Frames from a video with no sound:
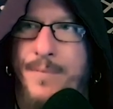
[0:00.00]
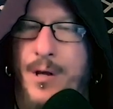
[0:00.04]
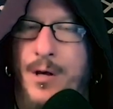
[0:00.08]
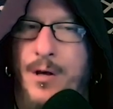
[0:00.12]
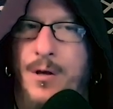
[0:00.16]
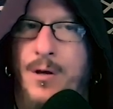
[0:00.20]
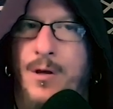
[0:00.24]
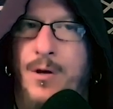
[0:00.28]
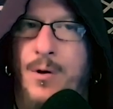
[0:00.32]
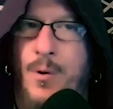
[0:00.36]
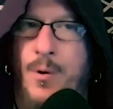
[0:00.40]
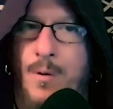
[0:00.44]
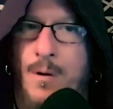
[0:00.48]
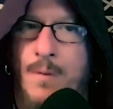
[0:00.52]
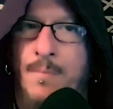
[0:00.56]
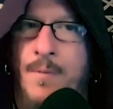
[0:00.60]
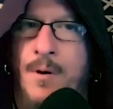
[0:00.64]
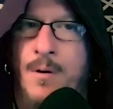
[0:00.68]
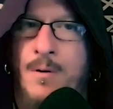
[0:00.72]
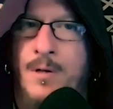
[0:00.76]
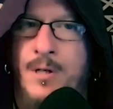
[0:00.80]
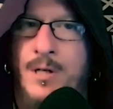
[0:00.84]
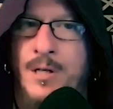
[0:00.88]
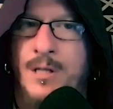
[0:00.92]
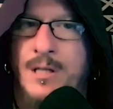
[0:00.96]
your
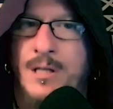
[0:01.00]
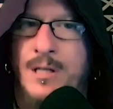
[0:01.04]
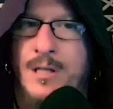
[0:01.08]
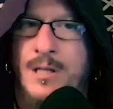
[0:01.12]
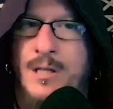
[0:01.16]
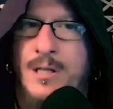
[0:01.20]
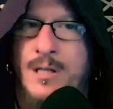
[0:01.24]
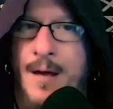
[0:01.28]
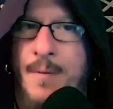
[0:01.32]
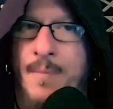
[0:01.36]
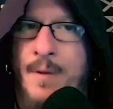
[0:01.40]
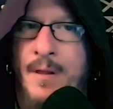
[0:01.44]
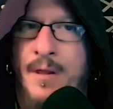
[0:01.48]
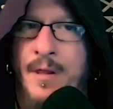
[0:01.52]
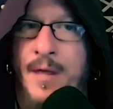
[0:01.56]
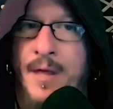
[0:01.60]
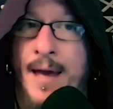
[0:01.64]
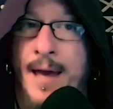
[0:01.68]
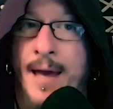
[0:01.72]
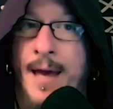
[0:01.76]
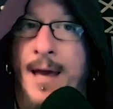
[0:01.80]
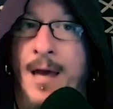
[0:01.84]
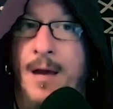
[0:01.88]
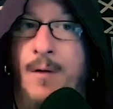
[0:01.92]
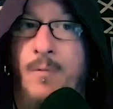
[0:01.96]
emotion to them and
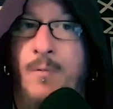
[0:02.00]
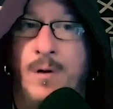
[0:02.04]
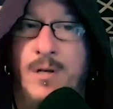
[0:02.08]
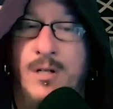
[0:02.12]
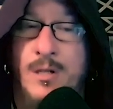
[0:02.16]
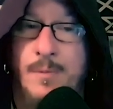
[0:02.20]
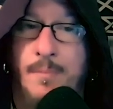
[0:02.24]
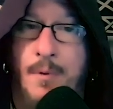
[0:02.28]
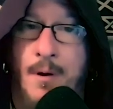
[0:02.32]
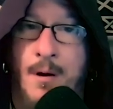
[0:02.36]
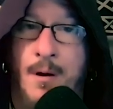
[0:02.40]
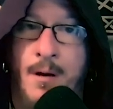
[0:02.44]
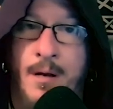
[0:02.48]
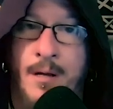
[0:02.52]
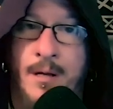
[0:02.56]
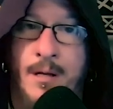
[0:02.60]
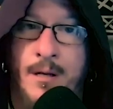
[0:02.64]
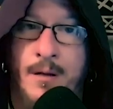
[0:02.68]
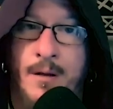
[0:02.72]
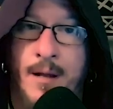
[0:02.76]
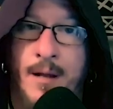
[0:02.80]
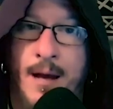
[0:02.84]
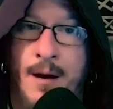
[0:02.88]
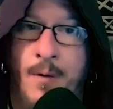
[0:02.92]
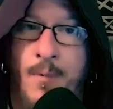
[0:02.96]
they respond
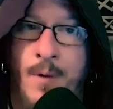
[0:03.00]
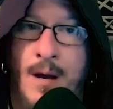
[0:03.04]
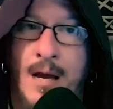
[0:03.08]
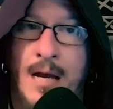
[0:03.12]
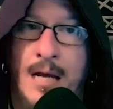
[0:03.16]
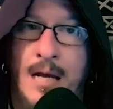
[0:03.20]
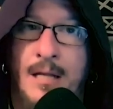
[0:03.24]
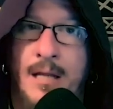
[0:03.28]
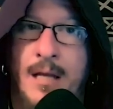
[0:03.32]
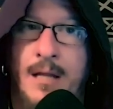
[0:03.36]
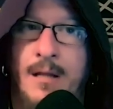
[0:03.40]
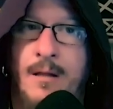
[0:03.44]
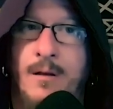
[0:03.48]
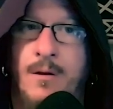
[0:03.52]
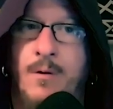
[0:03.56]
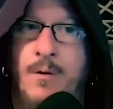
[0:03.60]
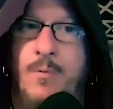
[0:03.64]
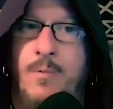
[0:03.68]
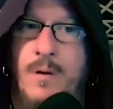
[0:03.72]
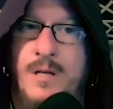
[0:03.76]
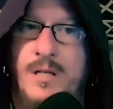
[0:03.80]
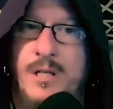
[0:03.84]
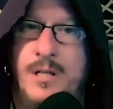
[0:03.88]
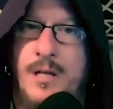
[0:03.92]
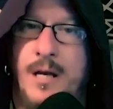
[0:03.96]
in that way and then you
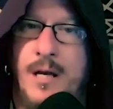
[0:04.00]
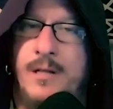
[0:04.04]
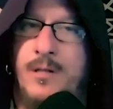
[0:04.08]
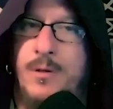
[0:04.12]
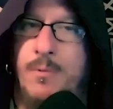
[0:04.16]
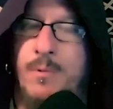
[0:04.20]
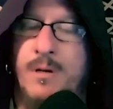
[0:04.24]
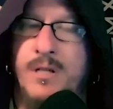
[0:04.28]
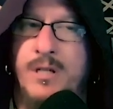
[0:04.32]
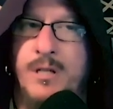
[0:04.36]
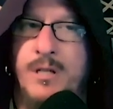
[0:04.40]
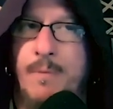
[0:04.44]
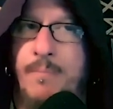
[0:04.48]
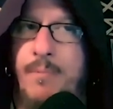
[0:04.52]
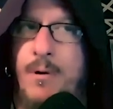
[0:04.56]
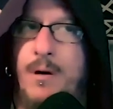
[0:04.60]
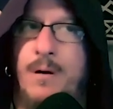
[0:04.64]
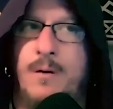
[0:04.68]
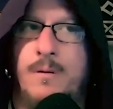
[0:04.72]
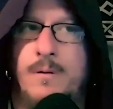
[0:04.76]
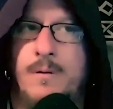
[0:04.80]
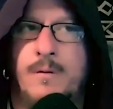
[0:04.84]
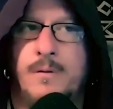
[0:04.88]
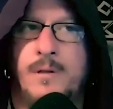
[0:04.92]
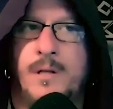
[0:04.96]
re- it's a
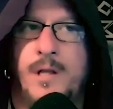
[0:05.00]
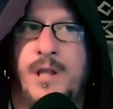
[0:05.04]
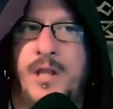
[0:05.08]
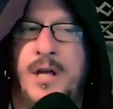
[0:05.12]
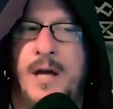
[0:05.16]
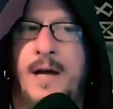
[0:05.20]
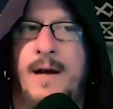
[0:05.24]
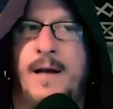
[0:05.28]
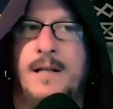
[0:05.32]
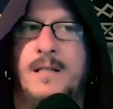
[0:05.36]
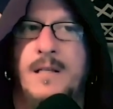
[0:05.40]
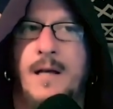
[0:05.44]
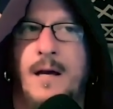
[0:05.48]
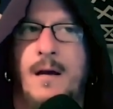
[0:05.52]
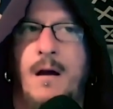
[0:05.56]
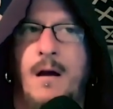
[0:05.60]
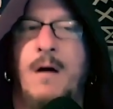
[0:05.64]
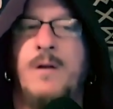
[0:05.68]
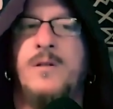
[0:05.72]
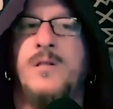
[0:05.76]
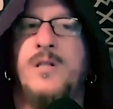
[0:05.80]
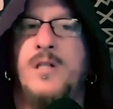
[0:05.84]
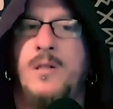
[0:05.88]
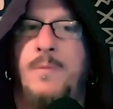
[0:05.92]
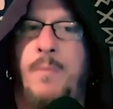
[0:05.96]
reciprocal thing it's like
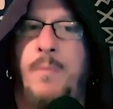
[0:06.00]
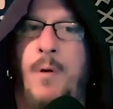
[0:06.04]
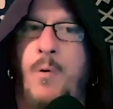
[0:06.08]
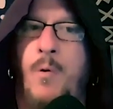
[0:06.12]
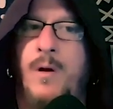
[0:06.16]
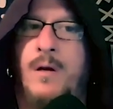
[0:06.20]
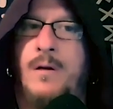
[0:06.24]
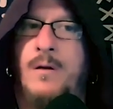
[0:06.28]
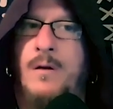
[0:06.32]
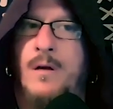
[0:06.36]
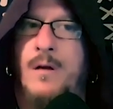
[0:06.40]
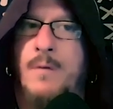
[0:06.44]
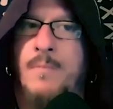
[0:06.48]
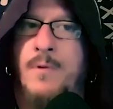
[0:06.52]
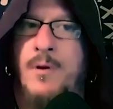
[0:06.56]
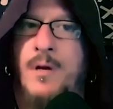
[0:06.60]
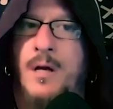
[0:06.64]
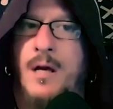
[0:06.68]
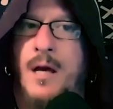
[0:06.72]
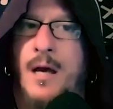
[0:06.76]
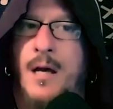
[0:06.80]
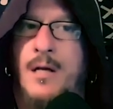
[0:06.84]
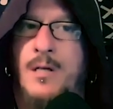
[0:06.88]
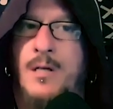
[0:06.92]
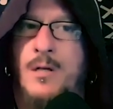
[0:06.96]
unspoken
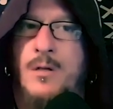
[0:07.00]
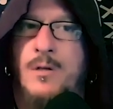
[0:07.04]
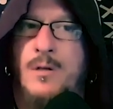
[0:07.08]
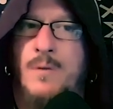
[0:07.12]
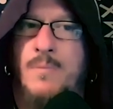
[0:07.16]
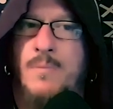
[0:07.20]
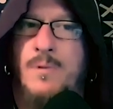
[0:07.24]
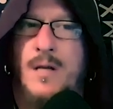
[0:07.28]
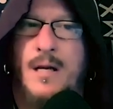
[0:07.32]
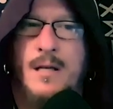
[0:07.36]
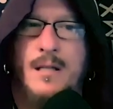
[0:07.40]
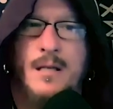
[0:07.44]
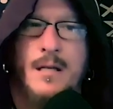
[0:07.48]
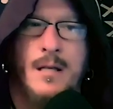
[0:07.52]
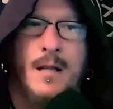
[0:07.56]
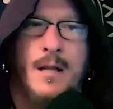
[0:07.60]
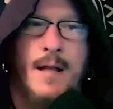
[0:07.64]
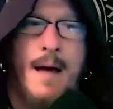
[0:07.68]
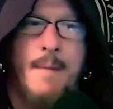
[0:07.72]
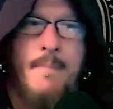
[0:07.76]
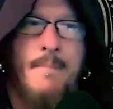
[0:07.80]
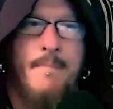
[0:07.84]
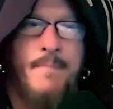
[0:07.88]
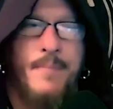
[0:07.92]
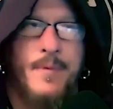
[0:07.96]
communication it's almost like
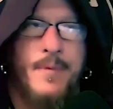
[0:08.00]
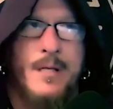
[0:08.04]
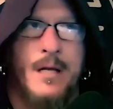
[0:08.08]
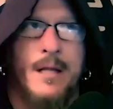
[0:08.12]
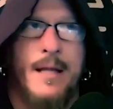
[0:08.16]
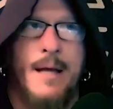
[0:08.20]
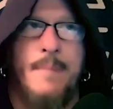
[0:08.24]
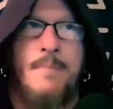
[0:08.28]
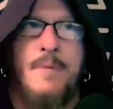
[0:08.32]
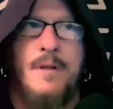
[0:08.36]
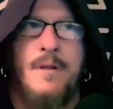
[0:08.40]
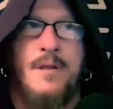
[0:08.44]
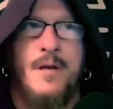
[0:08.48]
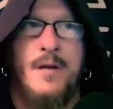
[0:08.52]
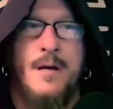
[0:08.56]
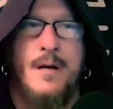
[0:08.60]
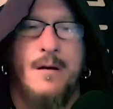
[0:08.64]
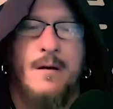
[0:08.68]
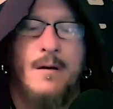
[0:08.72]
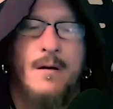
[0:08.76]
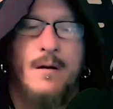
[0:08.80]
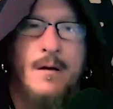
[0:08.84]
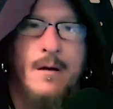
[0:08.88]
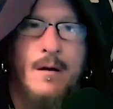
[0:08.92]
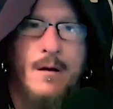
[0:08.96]
telep- telepathy
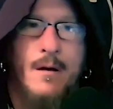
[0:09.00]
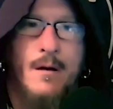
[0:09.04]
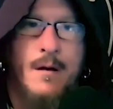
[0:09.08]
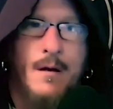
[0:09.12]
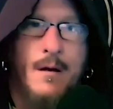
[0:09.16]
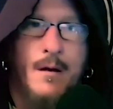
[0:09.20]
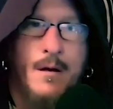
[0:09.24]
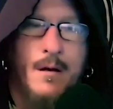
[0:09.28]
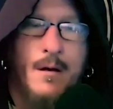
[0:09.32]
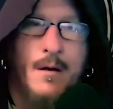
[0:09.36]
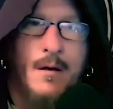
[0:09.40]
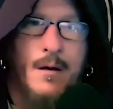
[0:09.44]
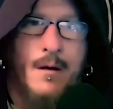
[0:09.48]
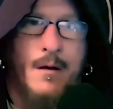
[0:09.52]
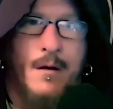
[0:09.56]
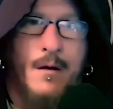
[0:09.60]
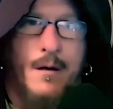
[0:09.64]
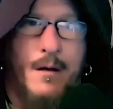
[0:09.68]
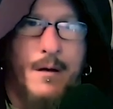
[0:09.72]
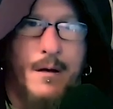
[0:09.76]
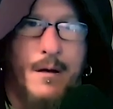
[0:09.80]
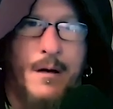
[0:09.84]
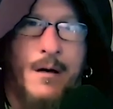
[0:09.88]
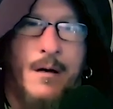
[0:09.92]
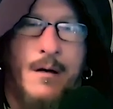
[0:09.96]

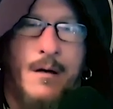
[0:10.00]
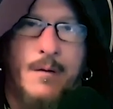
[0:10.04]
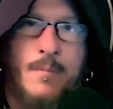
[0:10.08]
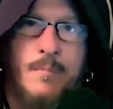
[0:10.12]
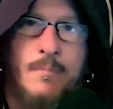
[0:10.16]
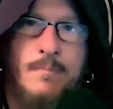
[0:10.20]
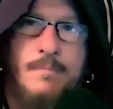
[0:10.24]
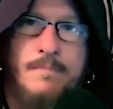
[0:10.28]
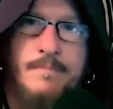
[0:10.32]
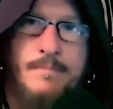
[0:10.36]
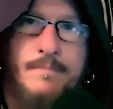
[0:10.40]
um,